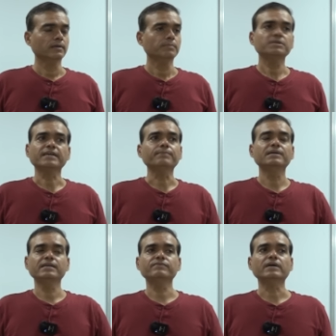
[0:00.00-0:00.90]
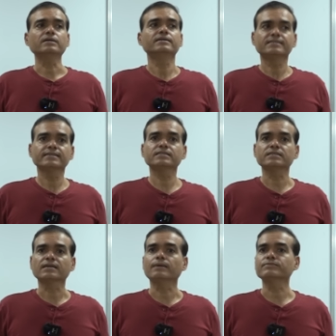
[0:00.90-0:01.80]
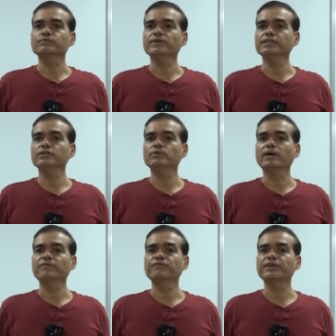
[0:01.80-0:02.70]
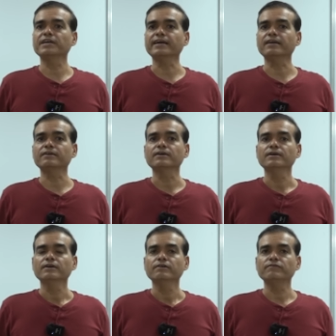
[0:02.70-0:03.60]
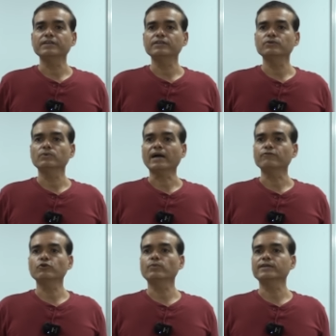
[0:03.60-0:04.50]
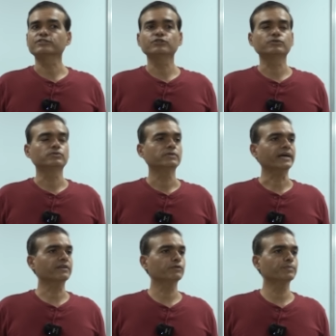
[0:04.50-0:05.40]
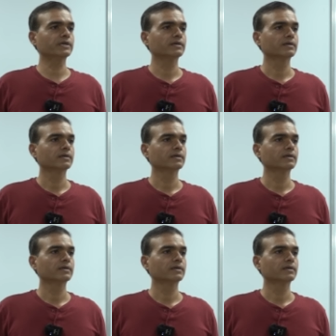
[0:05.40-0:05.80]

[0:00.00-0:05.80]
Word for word: But I believe that disease comes when you are free and when you have no work to do. Agree with me?